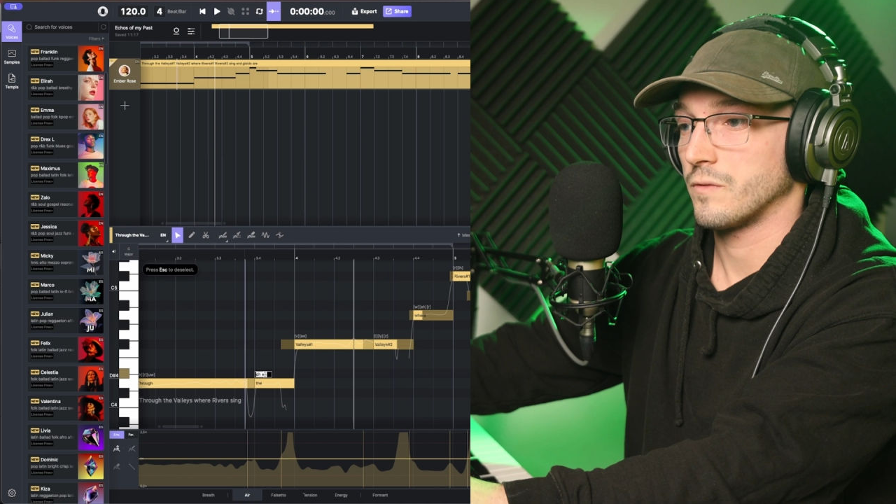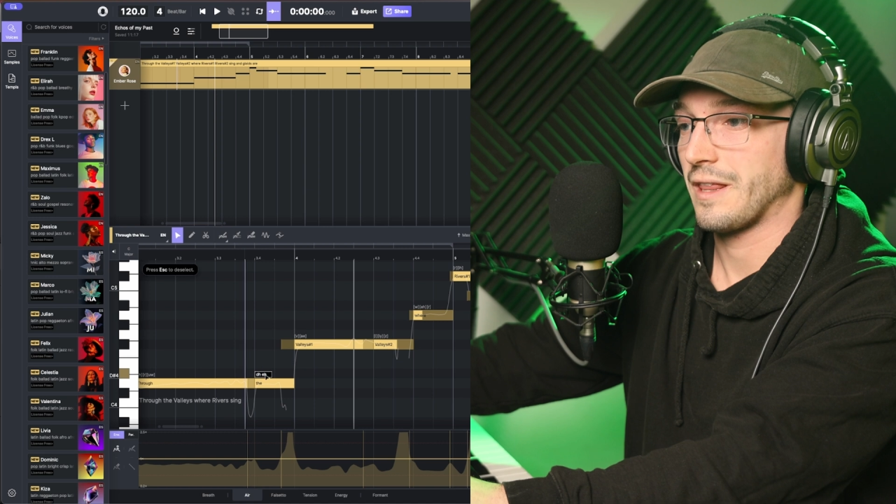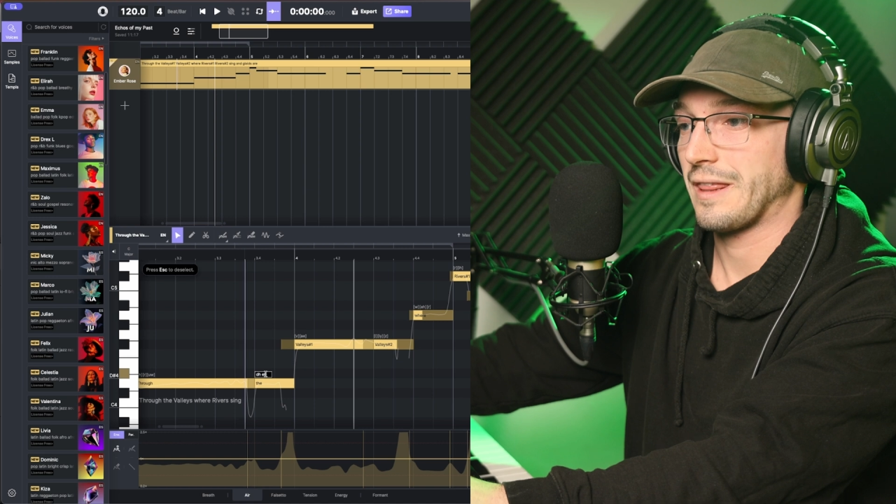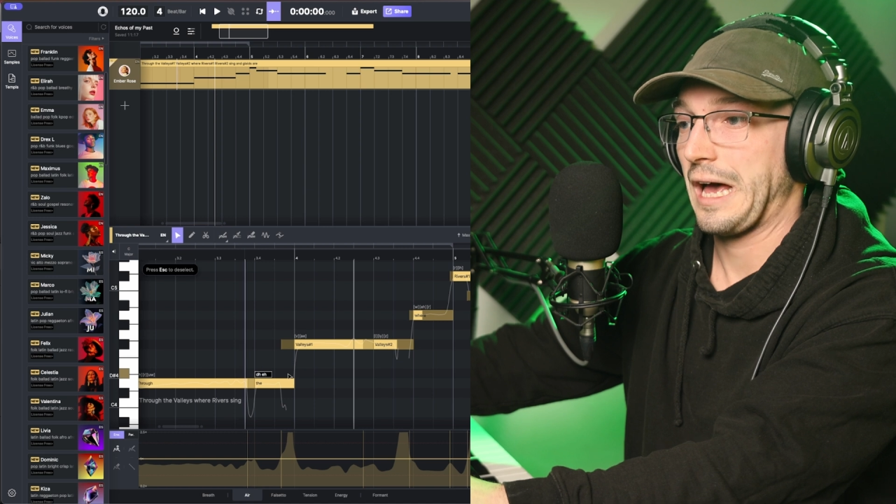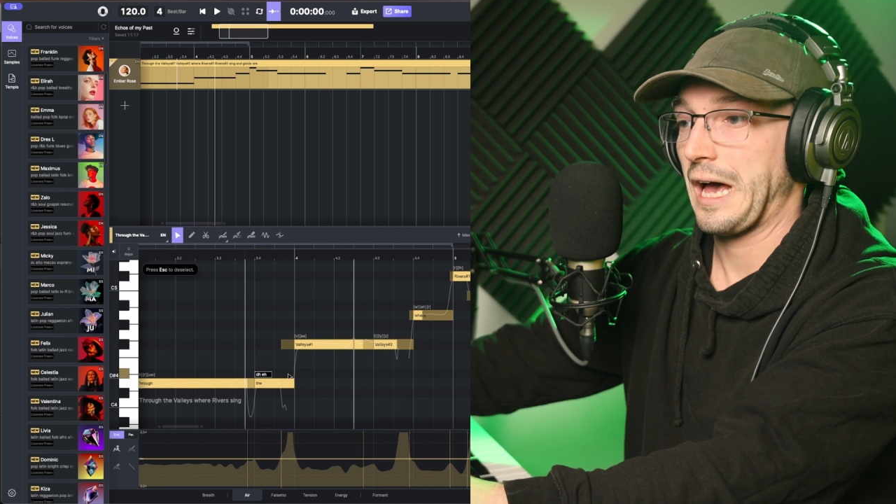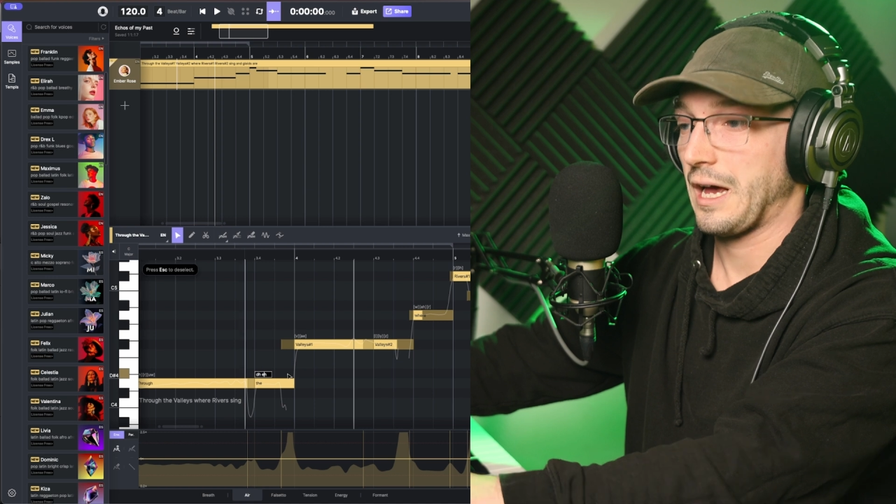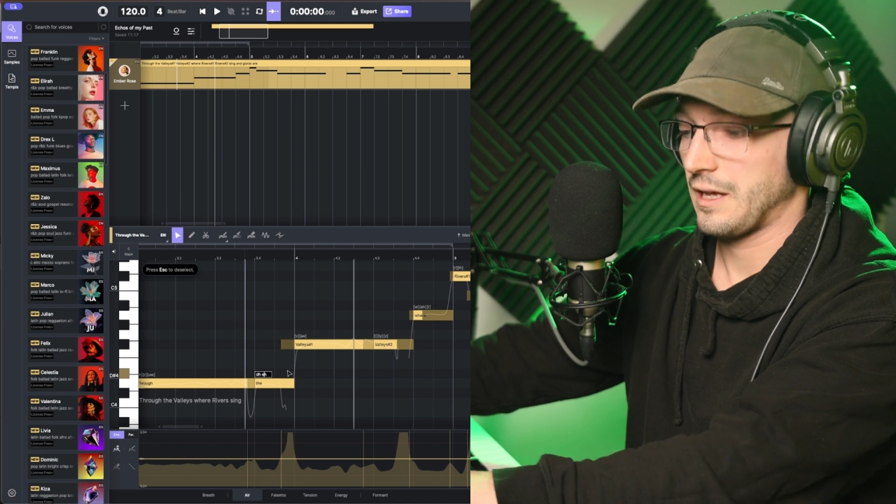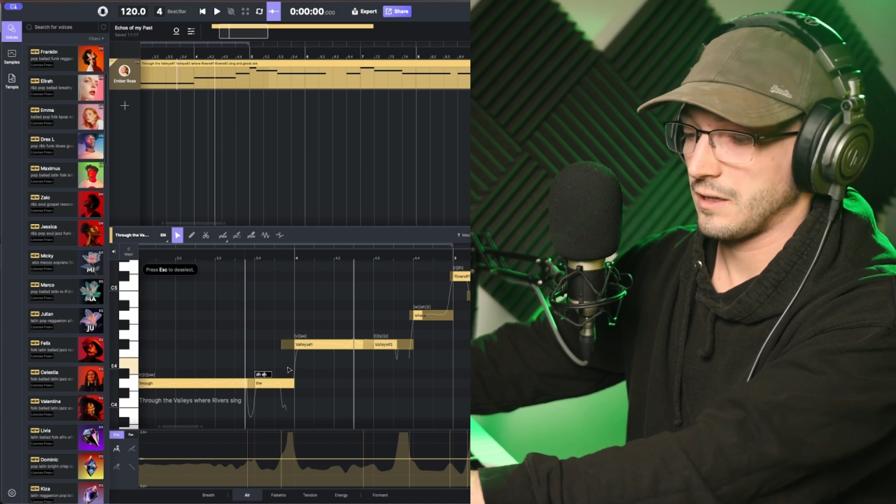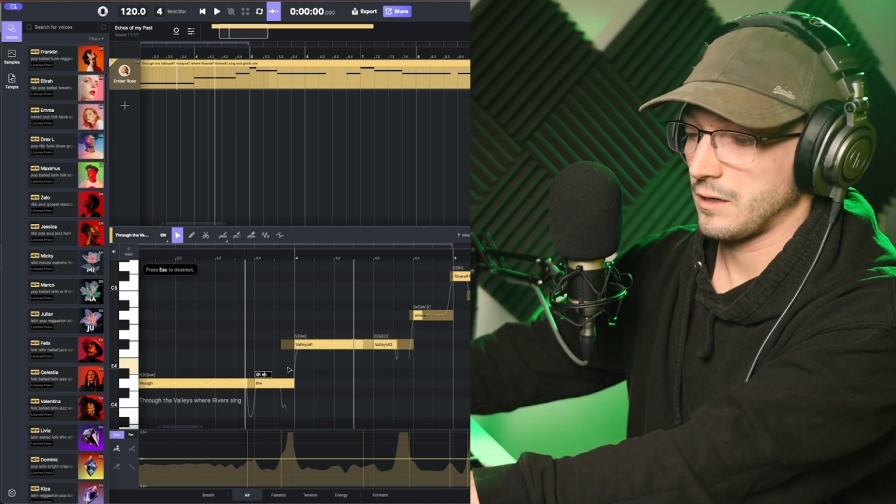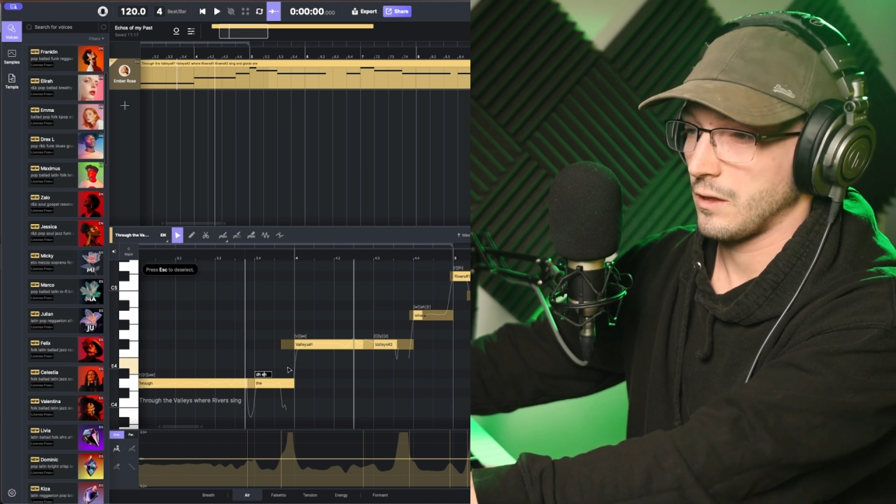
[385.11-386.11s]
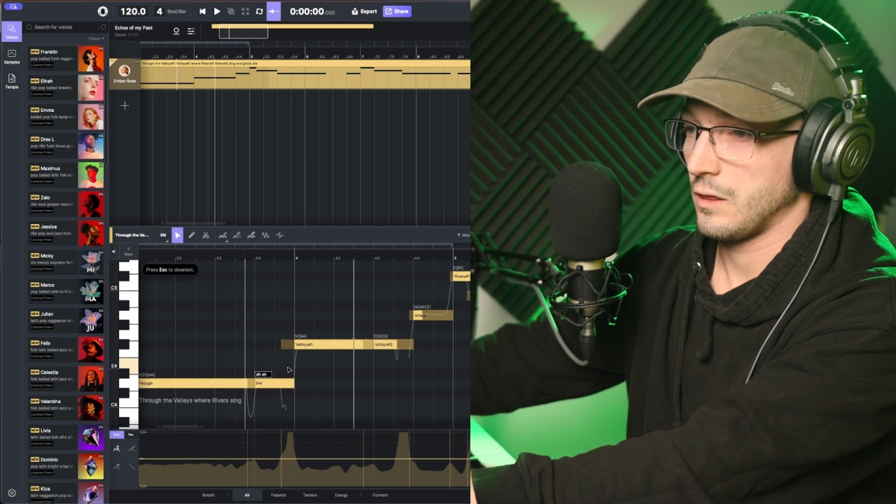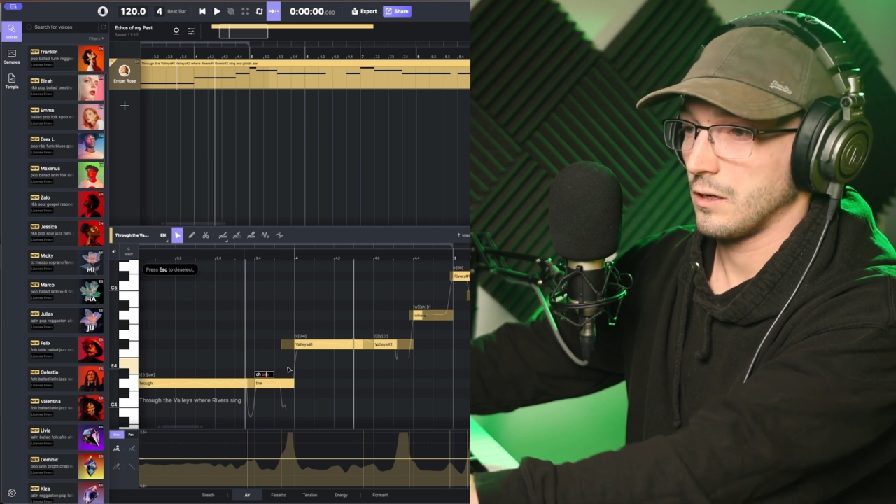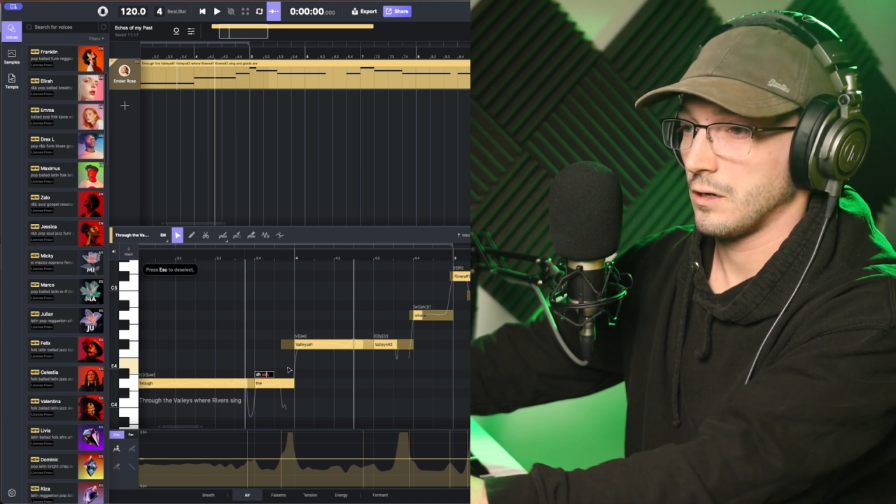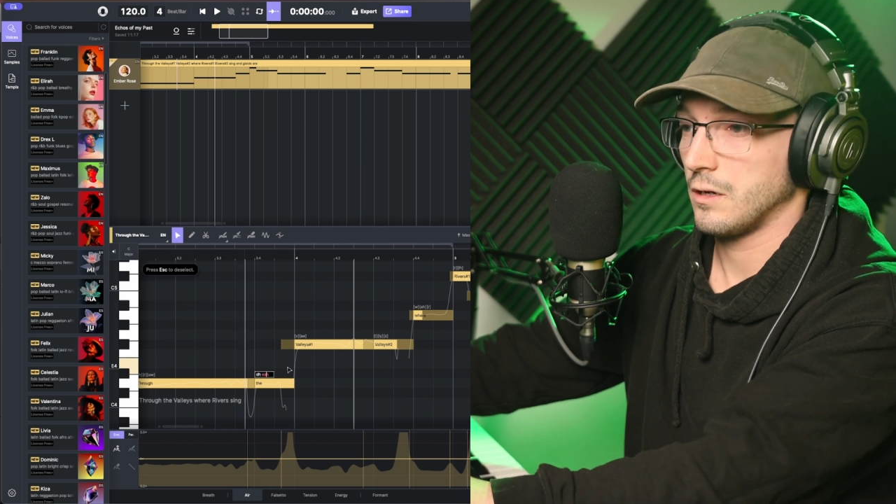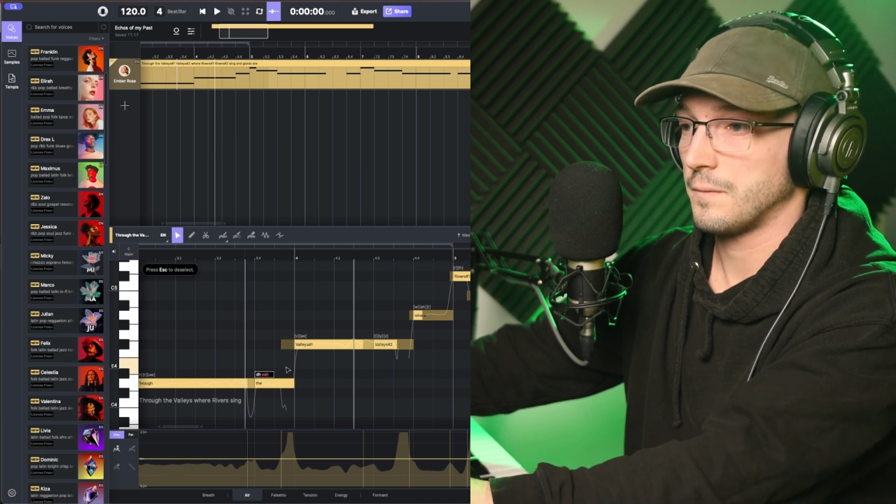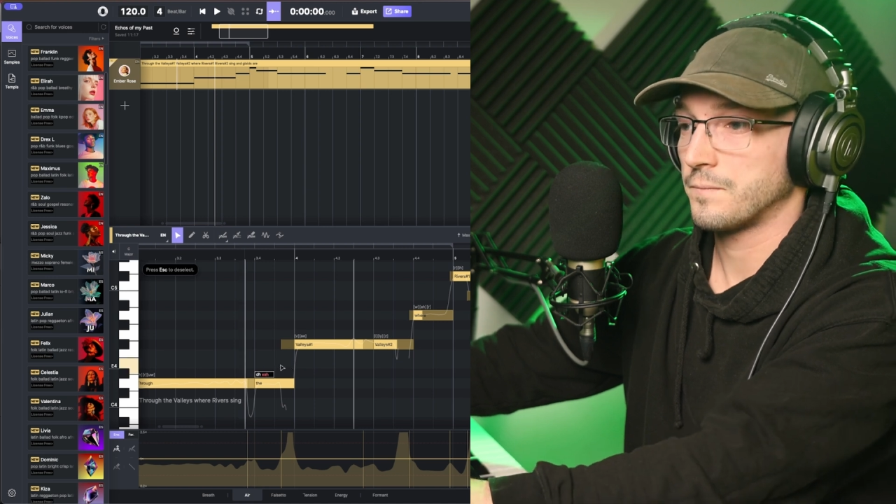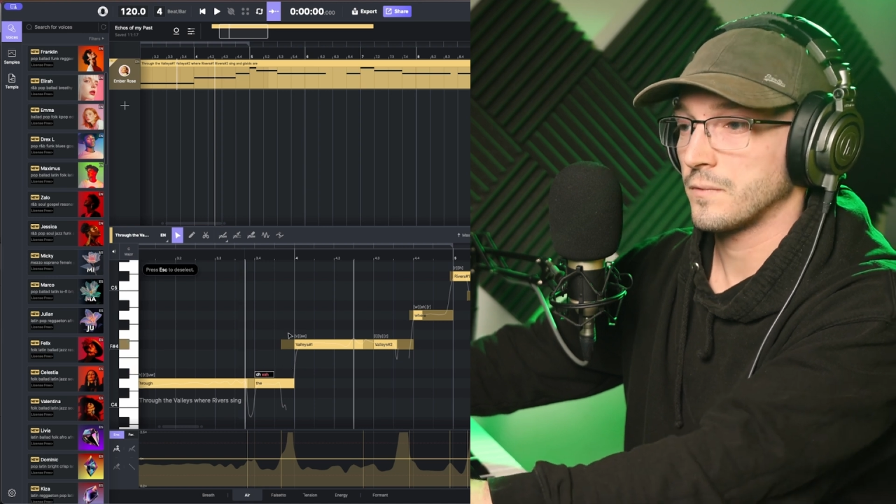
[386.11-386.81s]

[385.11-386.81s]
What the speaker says: a tha than a the.